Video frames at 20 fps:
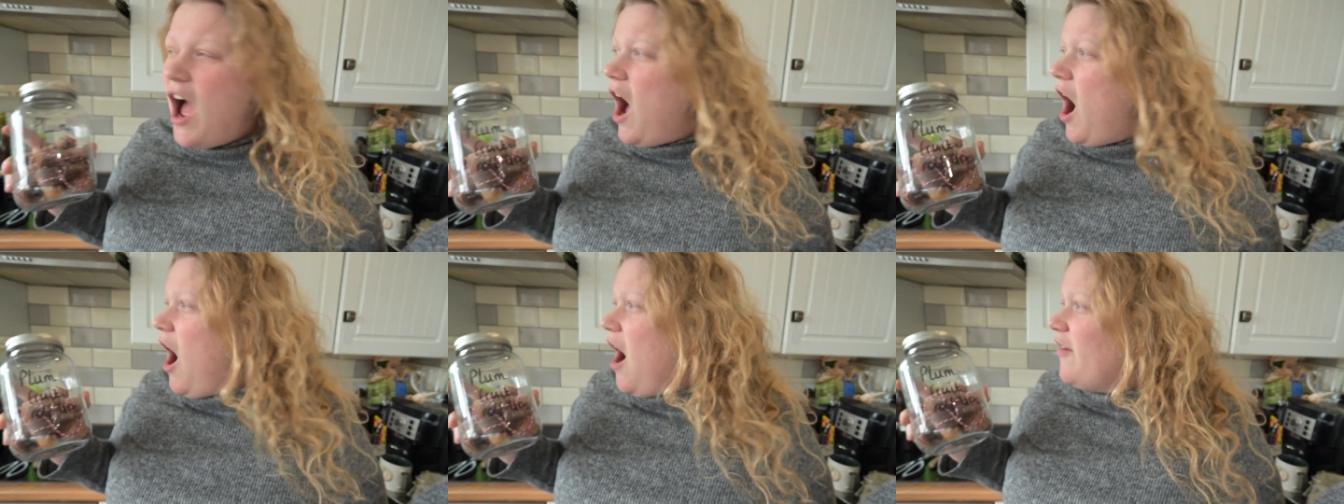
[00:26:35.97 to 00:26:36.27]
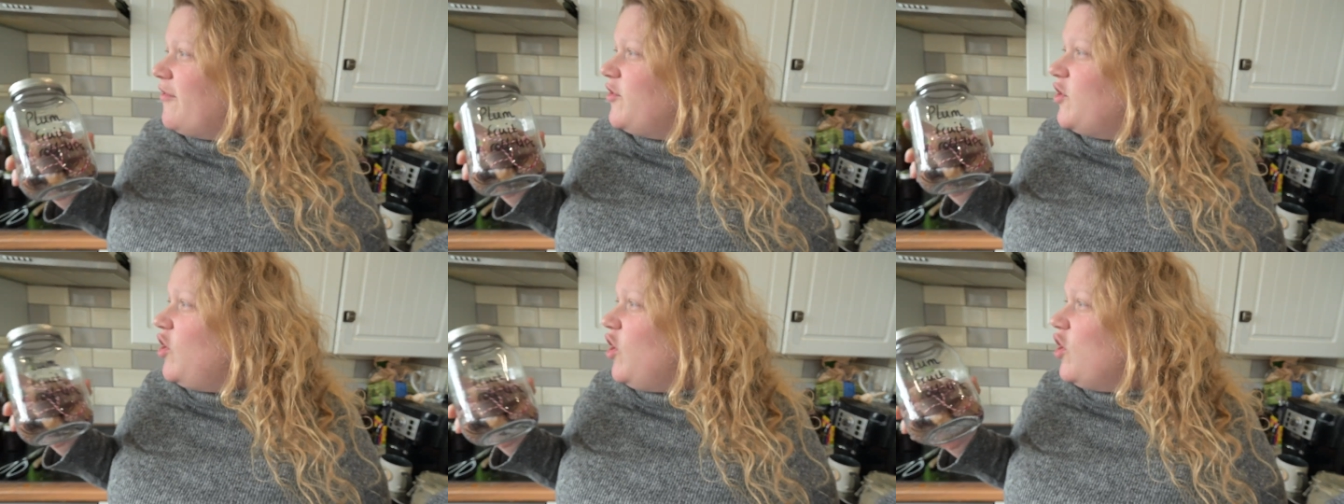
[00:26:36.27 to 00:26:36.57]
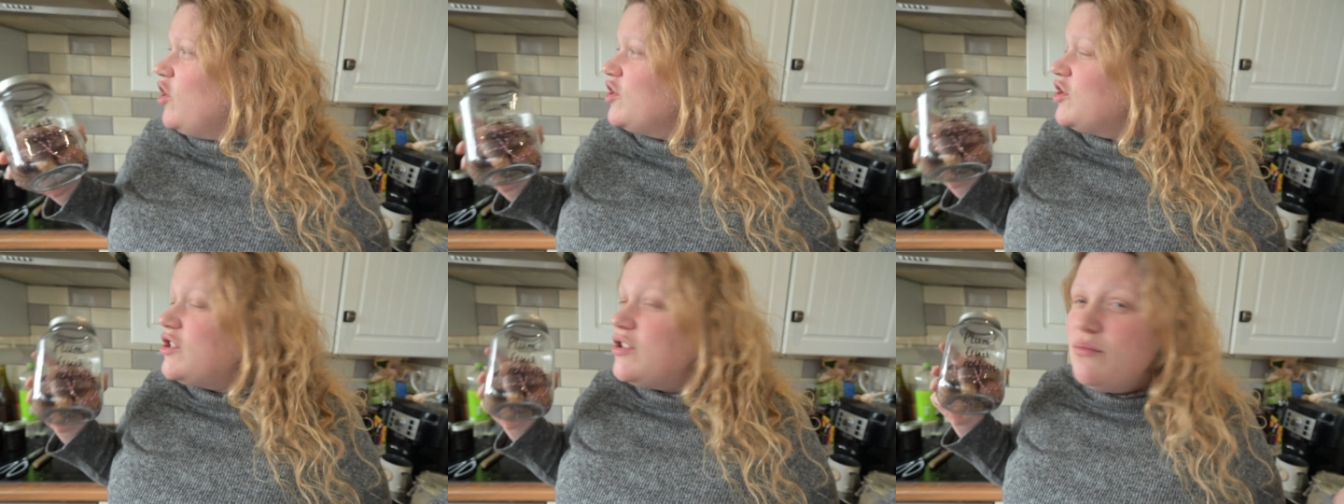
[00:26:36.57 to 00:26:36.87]
I've
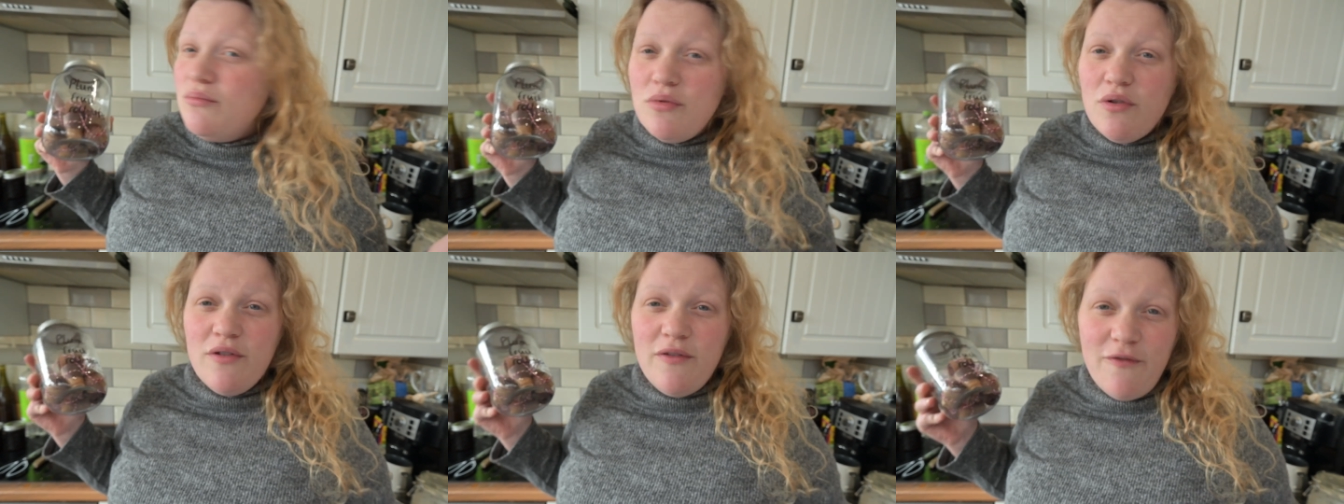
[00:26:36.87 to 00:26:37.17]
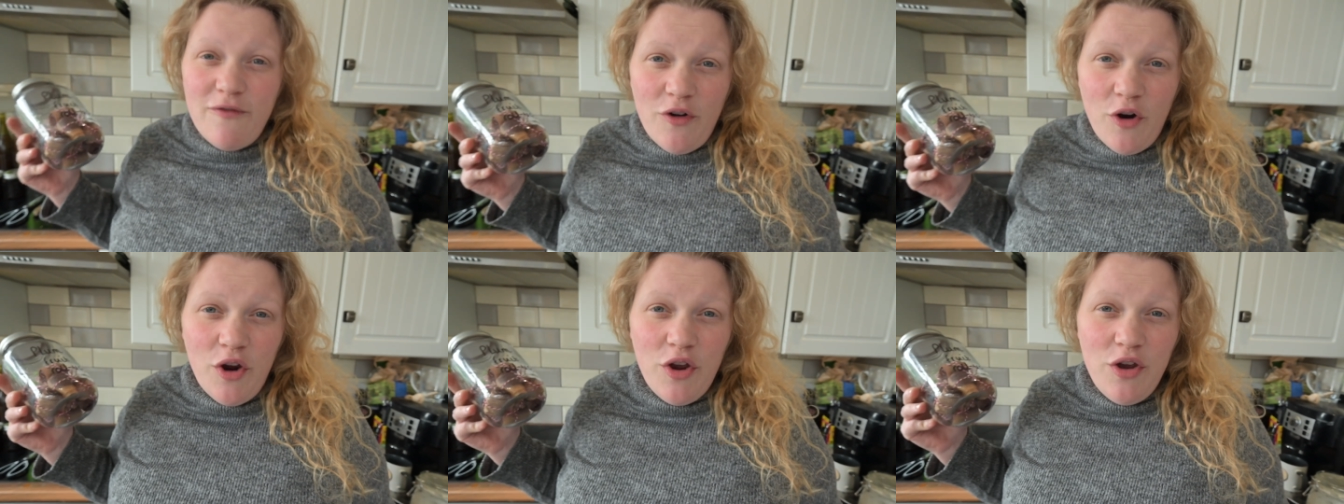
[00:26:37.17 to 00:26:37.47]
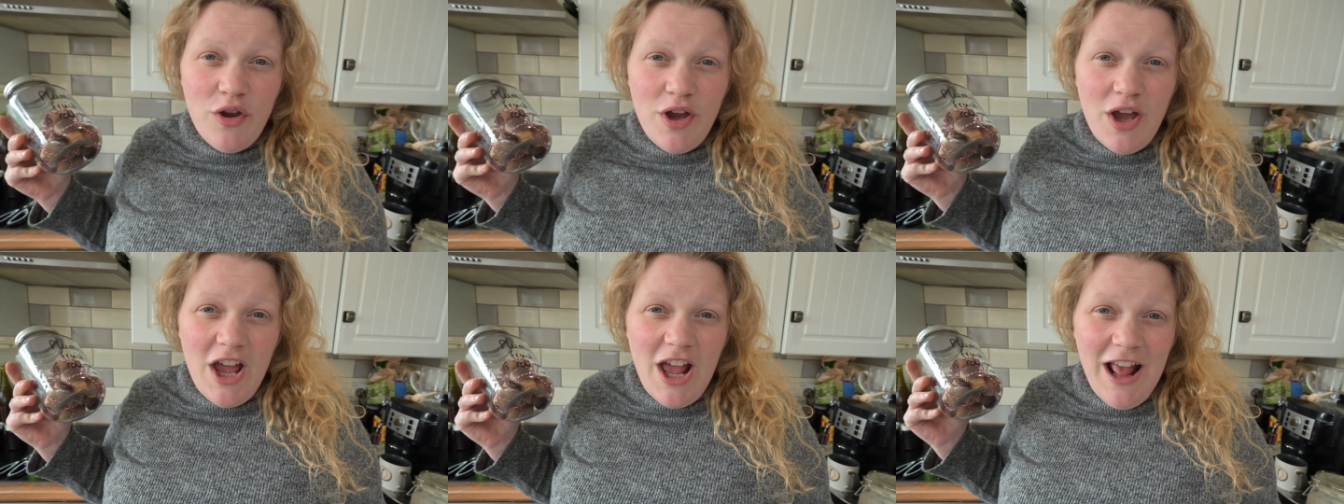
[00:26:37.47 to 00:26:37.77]
got some more
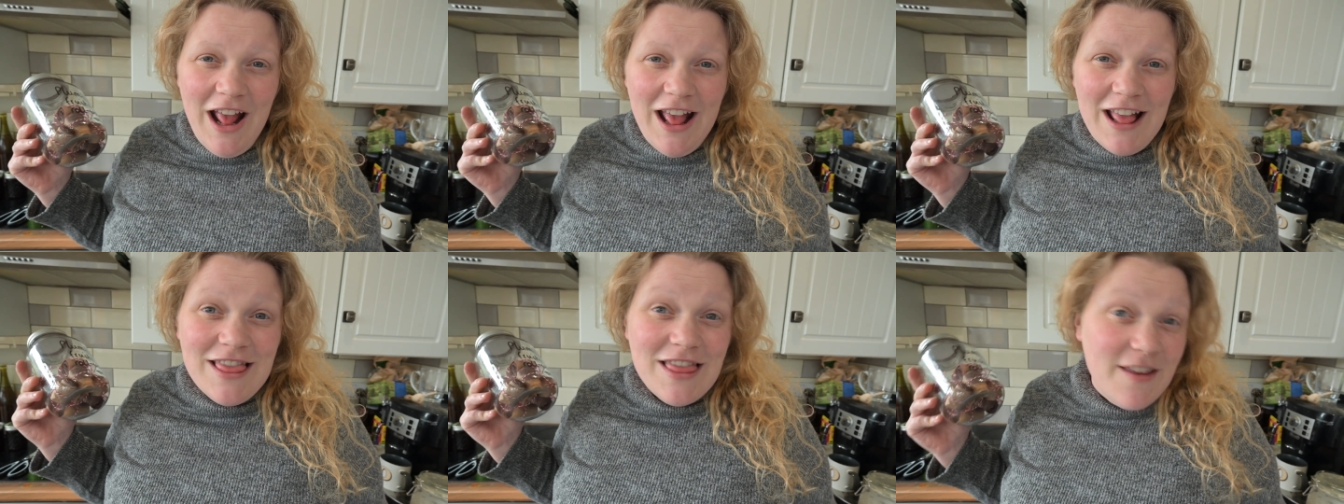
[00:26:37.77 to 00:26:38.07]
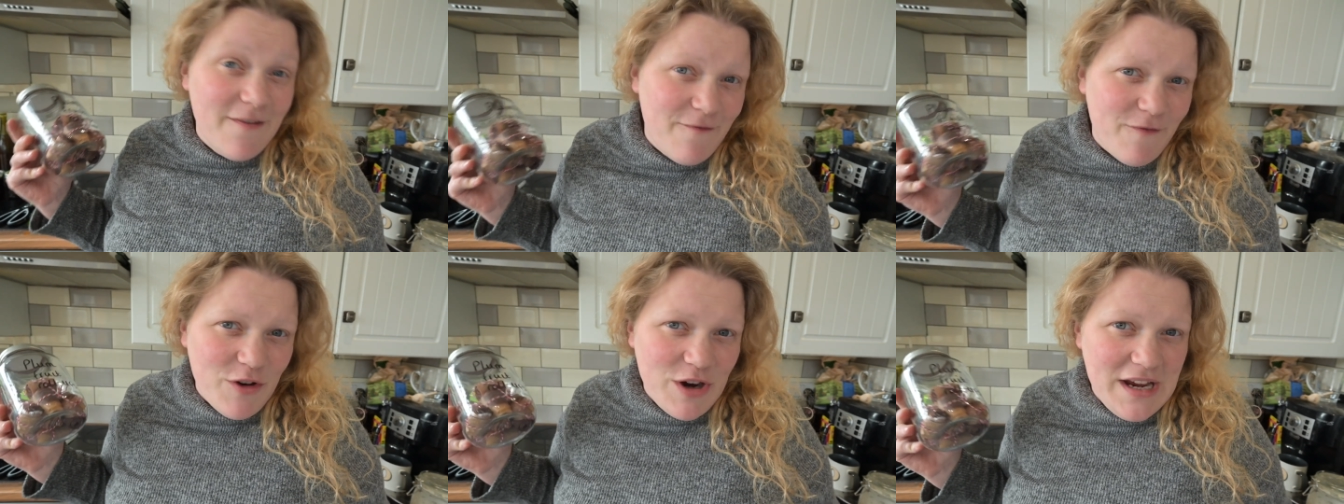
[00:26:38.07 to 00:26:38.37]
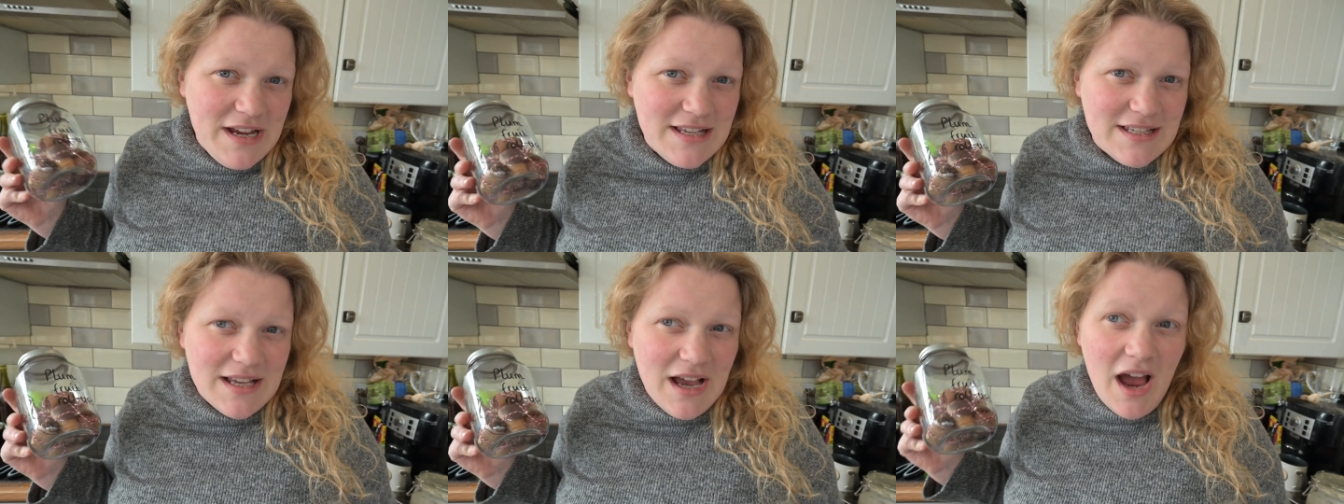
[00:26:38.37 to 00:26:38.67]
fruit in the
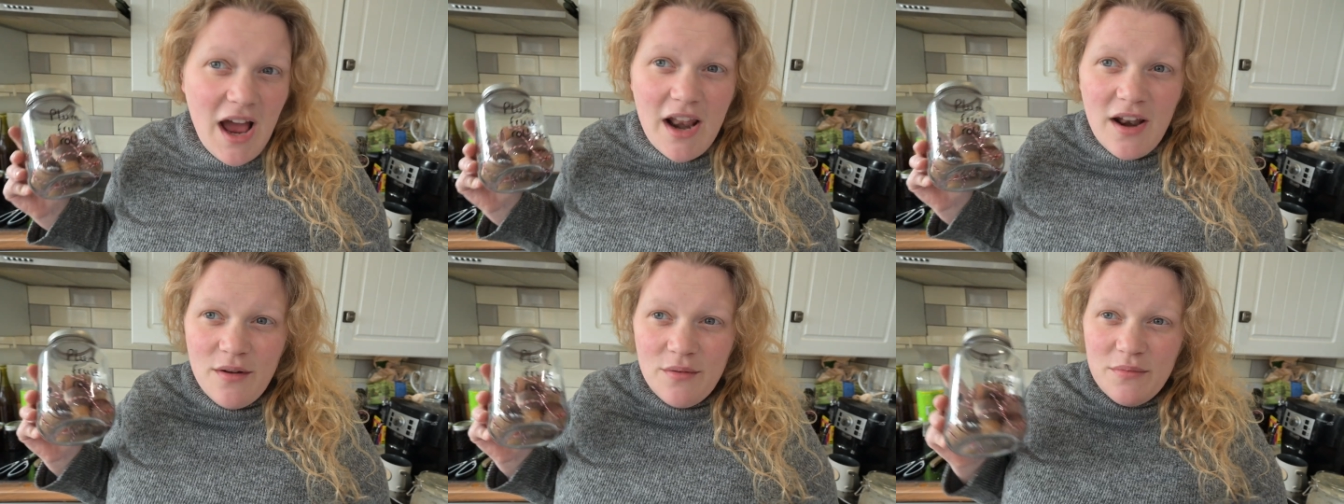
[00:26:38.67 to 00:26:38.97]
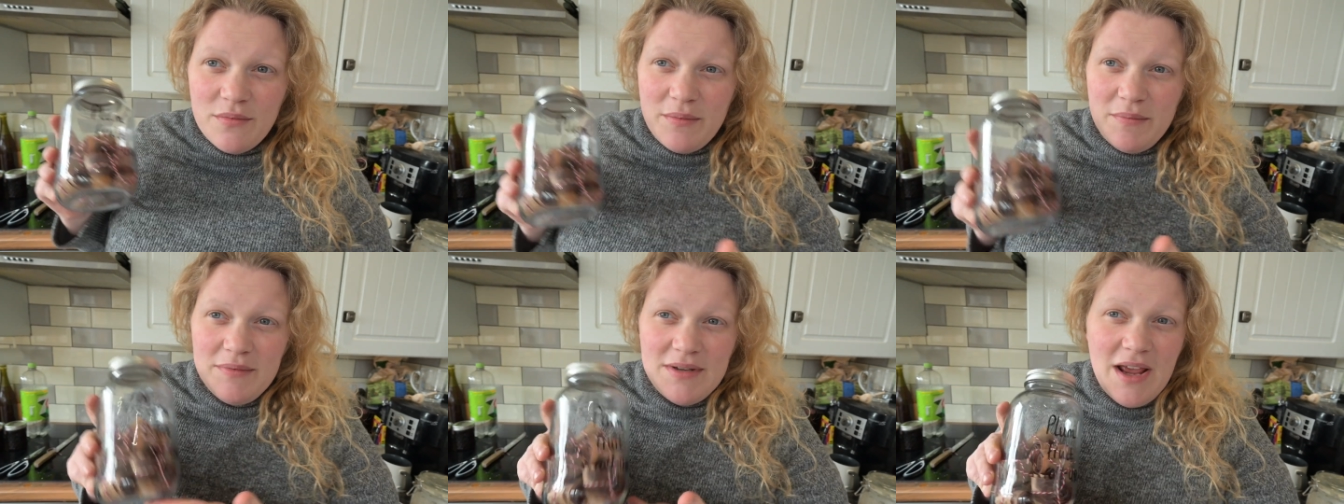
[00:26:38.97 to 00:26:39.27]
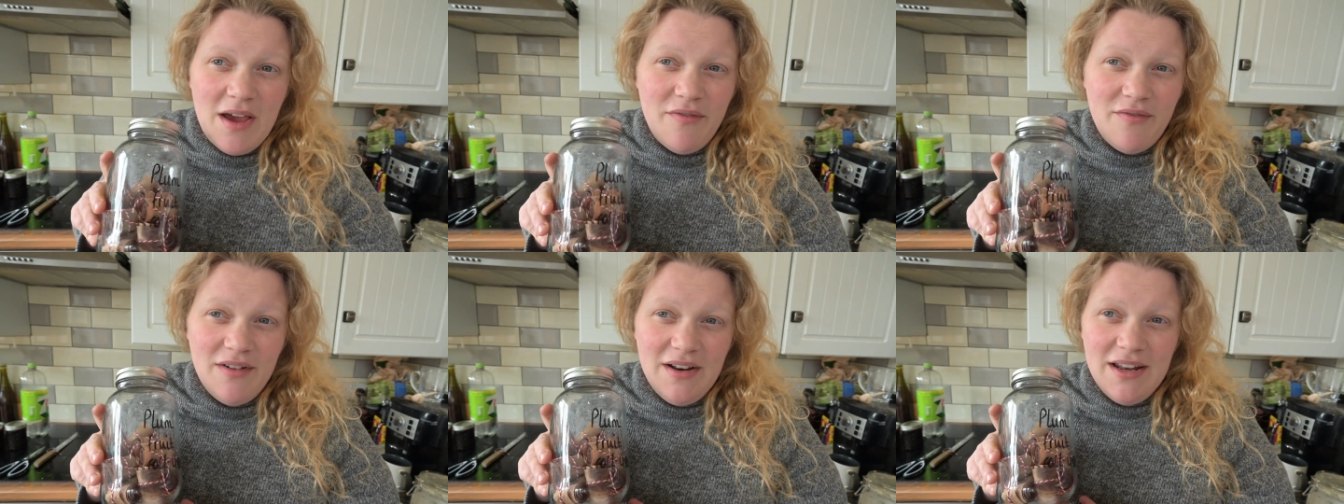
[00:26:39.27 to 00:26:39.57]
freezer and I'm
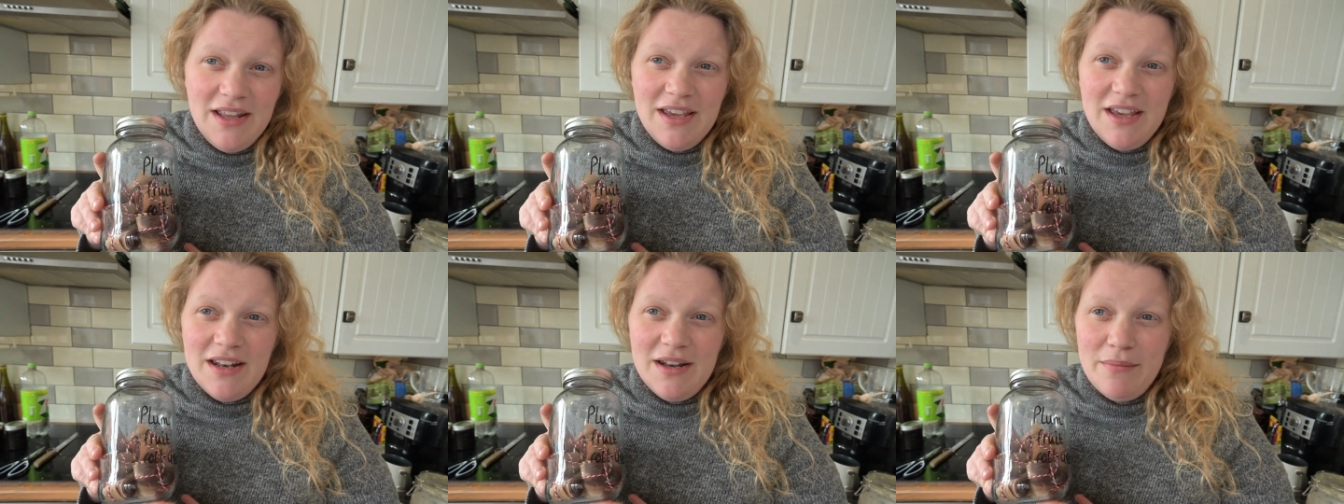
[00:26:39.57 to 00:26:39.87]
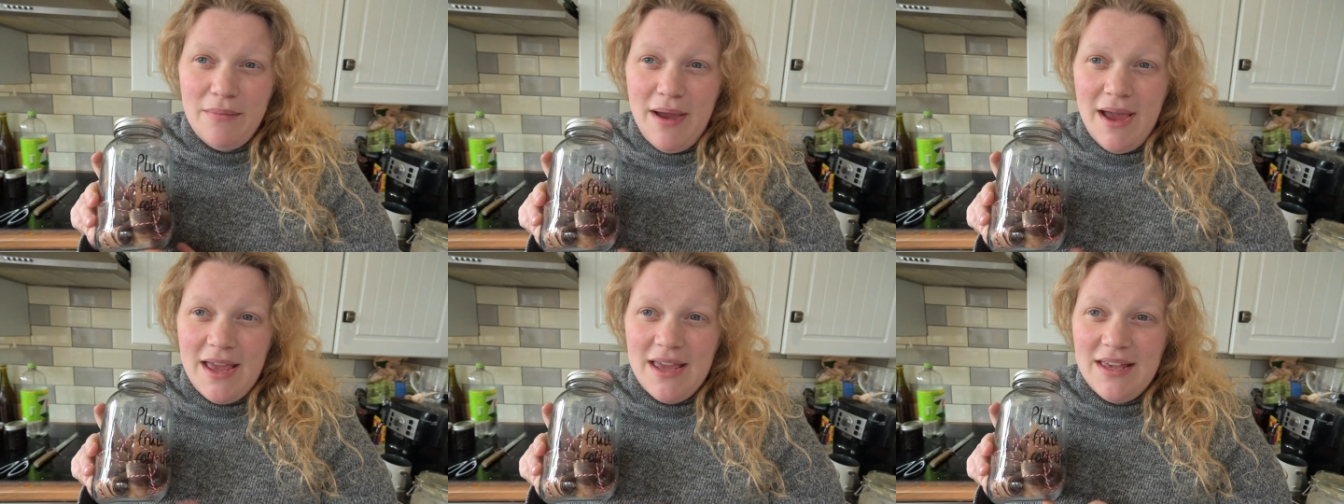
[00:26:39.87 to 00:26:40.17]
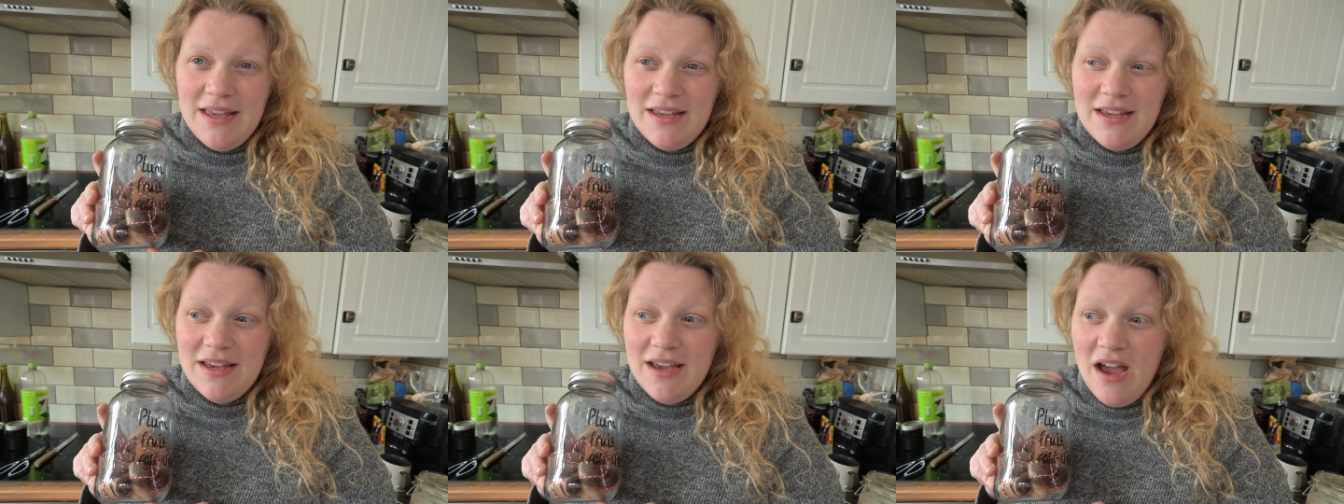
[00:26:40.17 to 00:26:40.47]
definitely going to
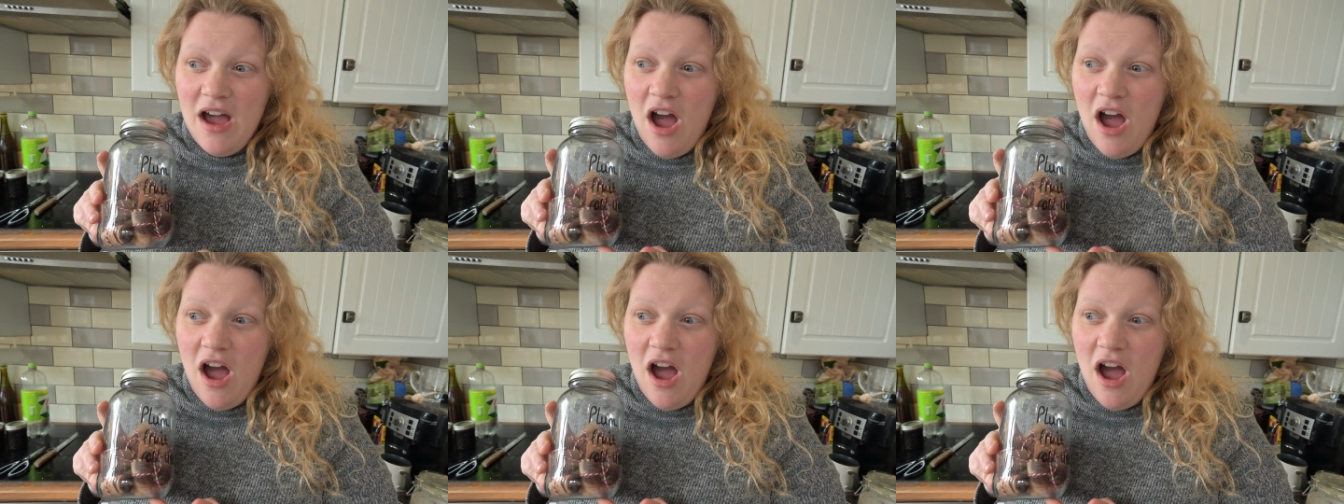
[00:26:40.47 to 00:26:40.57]
make